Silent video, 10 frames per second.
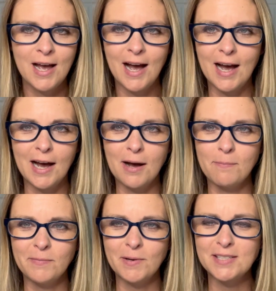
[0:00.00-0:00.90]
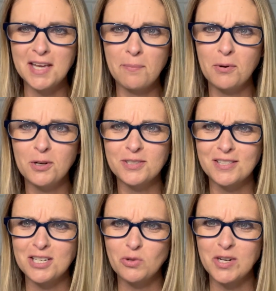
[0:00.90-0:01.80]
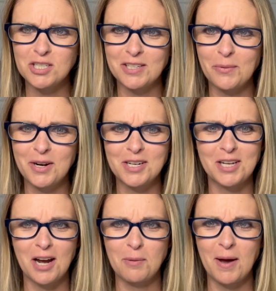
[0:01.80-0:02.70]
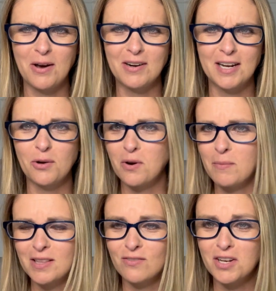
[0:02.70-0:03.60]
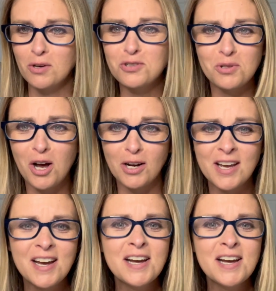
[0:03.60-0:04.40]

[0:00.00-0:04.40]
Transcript: examples and situations I wanted to talk about, and I don't want to make the video too long.